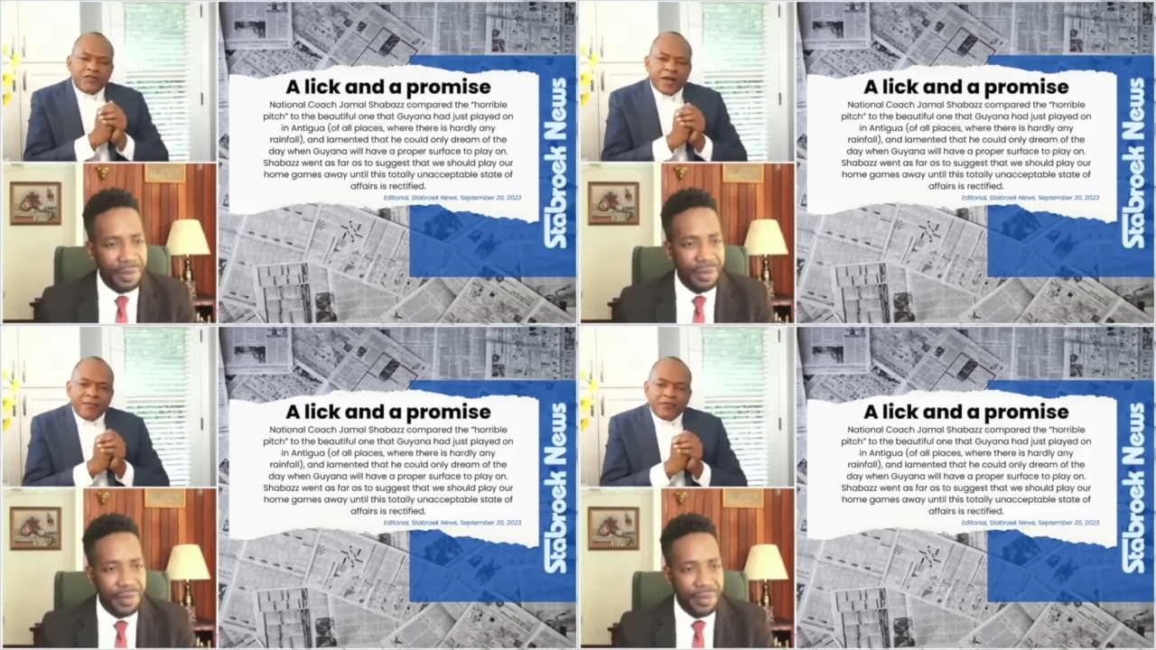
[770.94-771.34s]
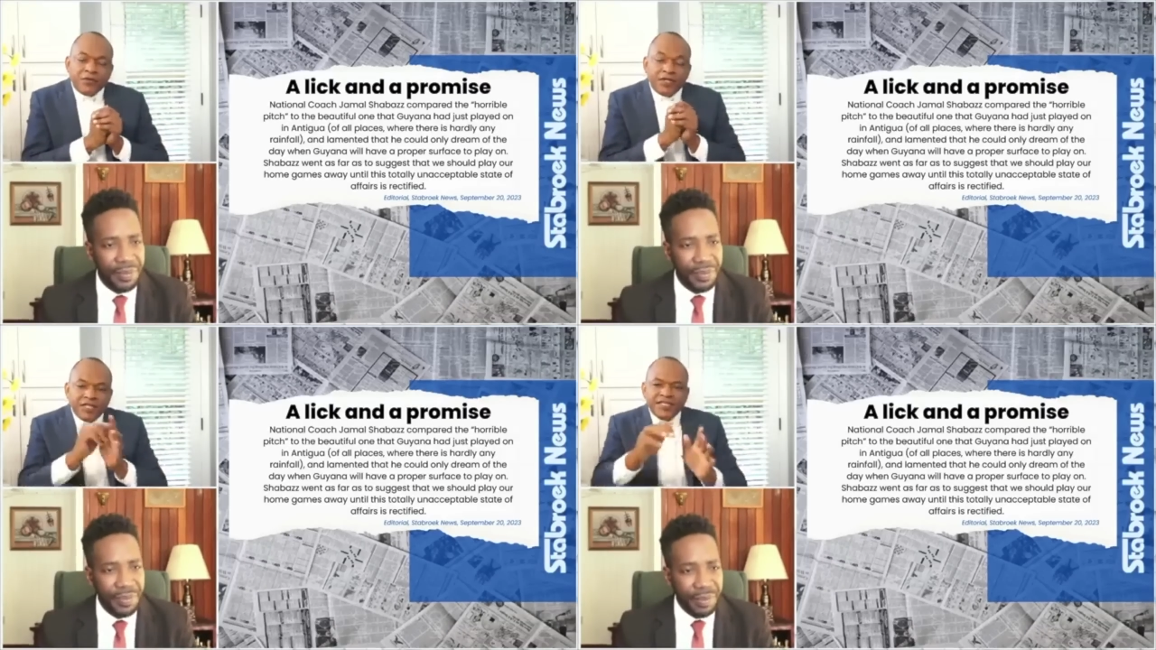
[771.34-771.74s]
Speaker 1: Ramson
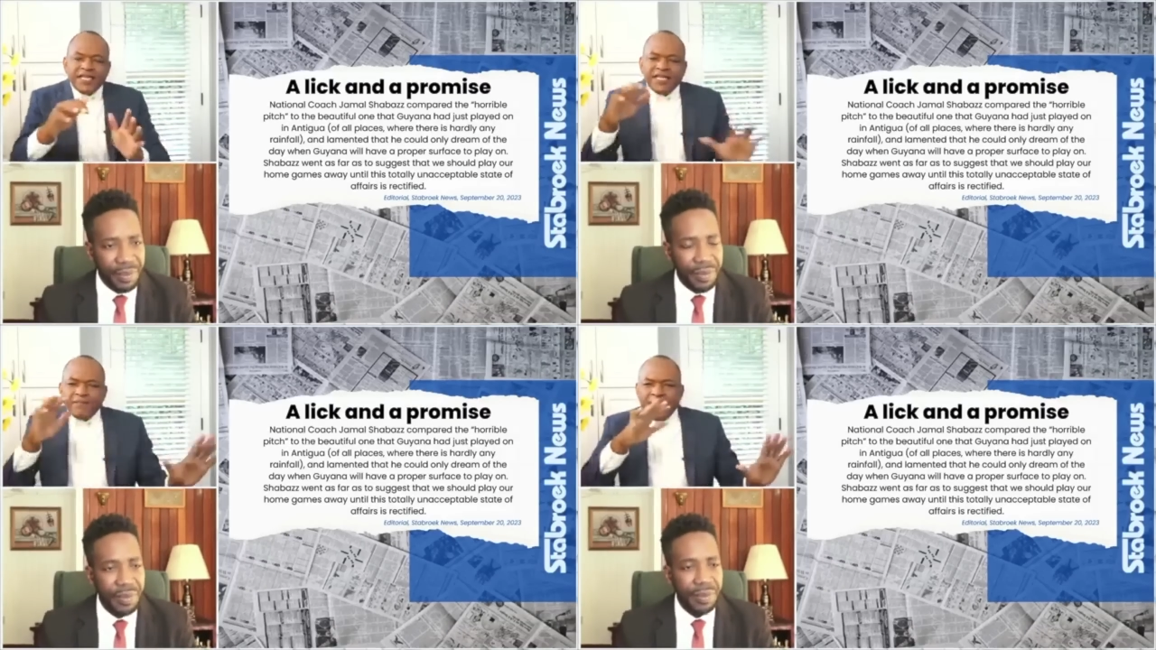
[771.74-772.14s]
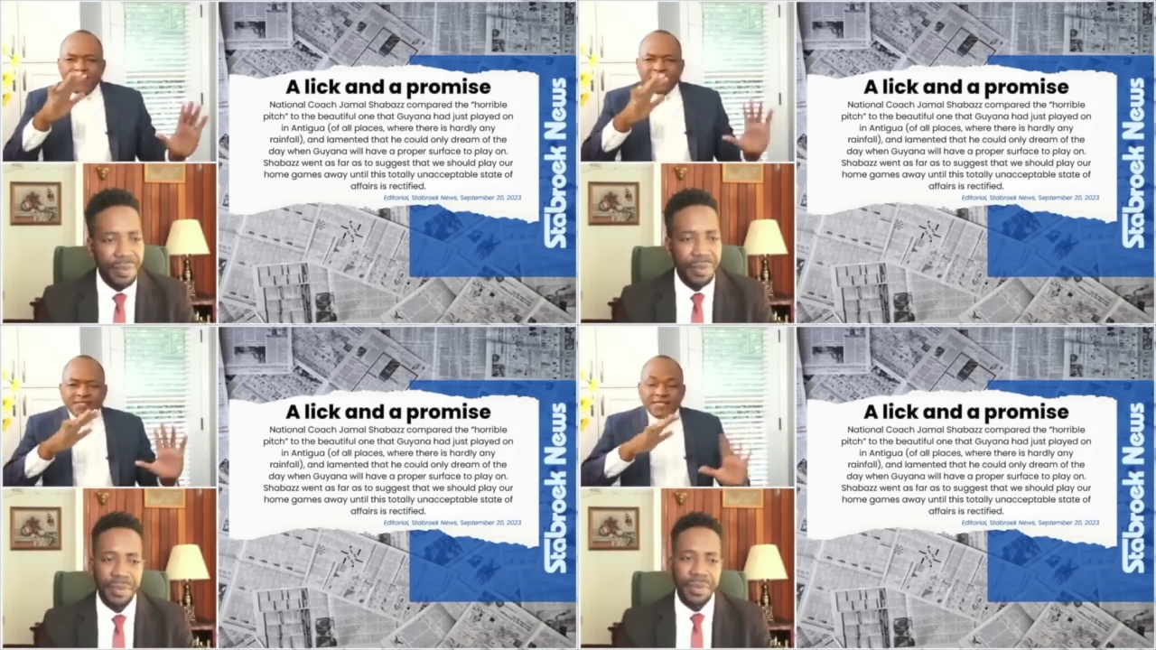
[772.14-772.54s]
on a daily
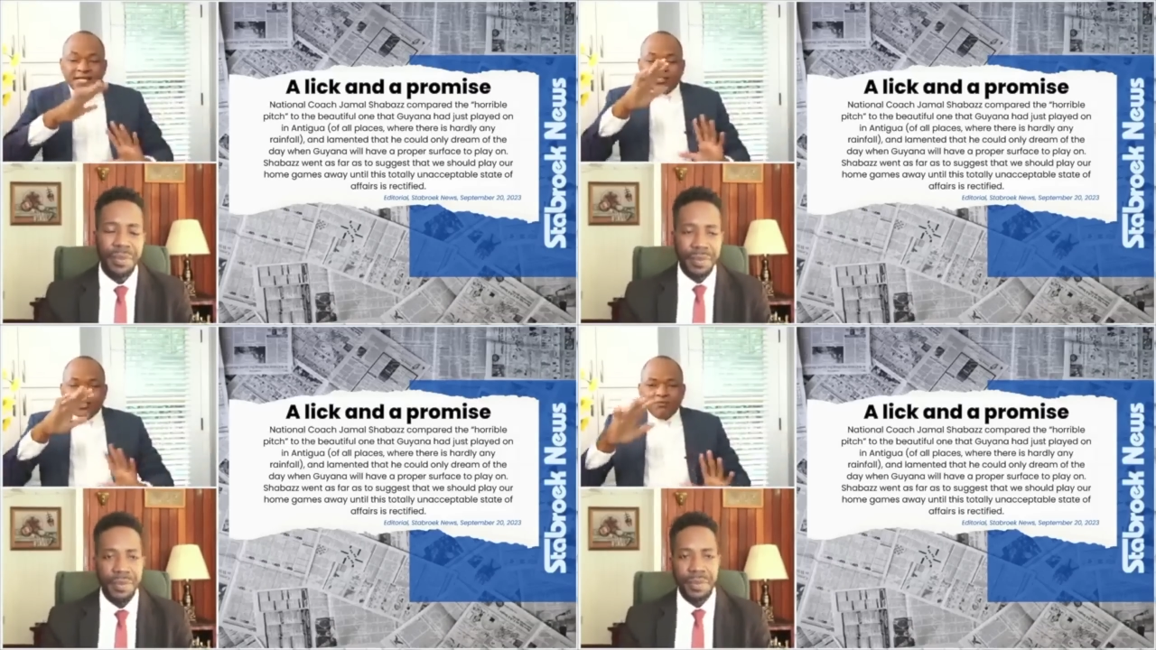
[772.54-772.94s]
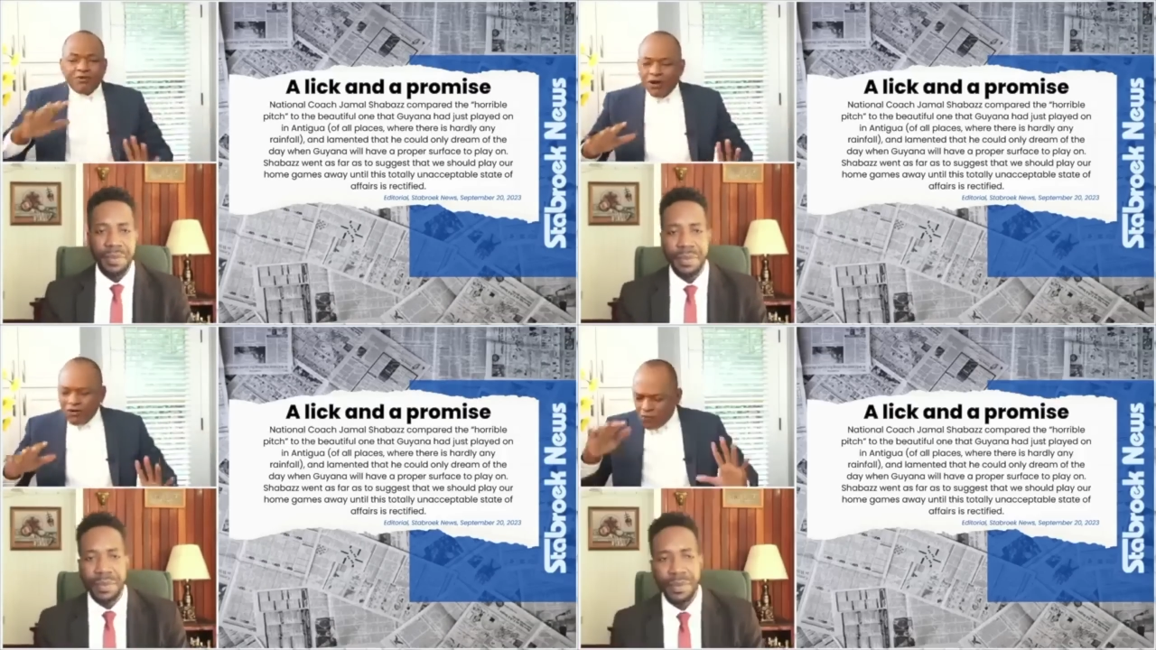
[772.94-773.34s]
basis, he had some
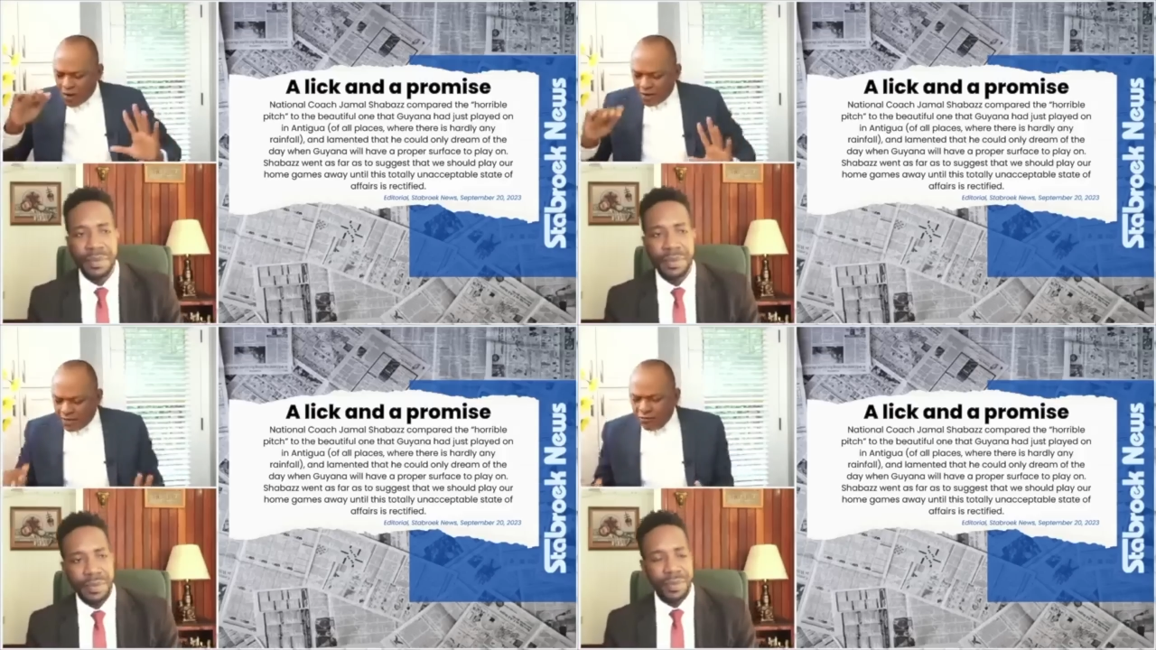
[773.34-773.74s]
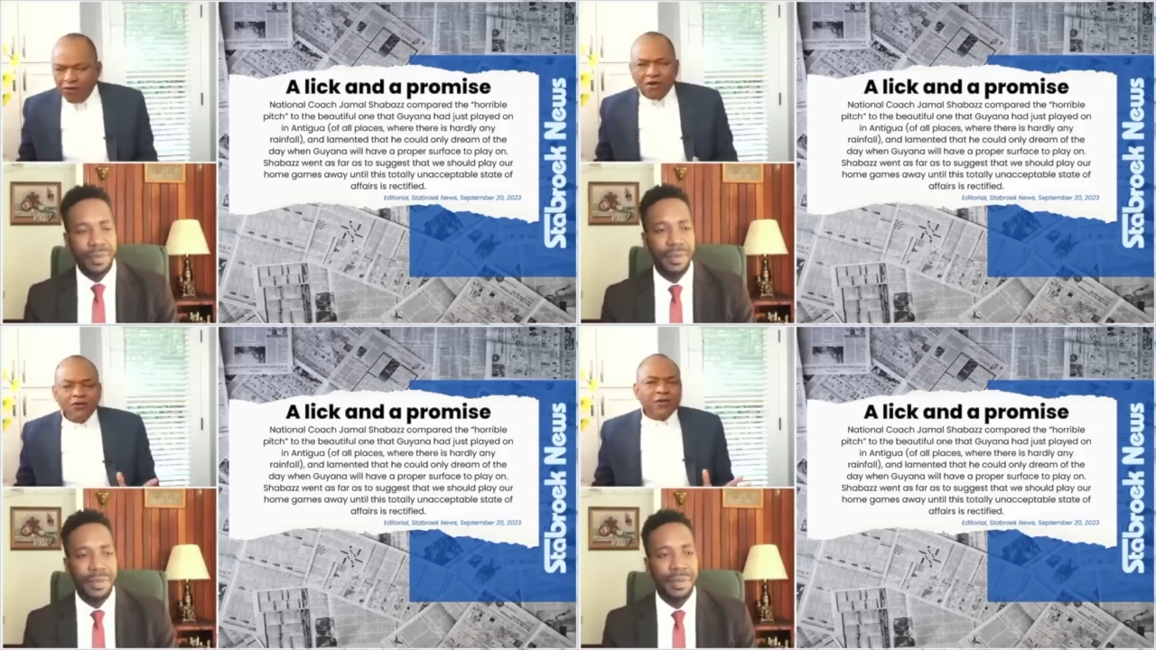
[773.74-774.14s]
ground walking
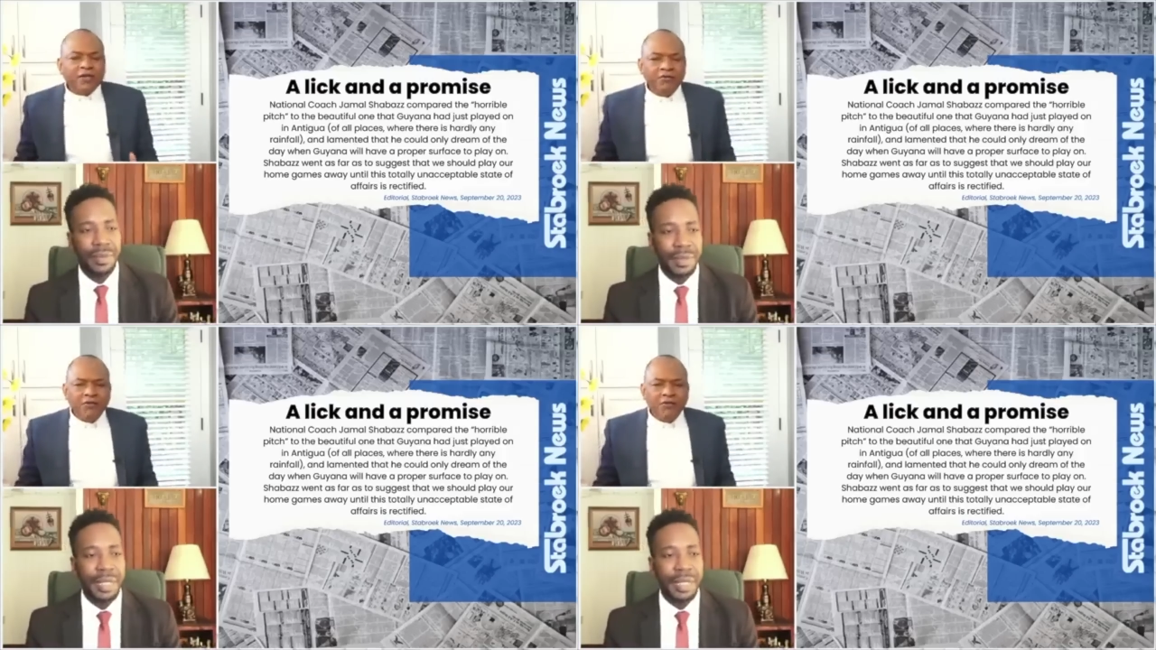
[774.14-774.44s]
wrong, looking yes.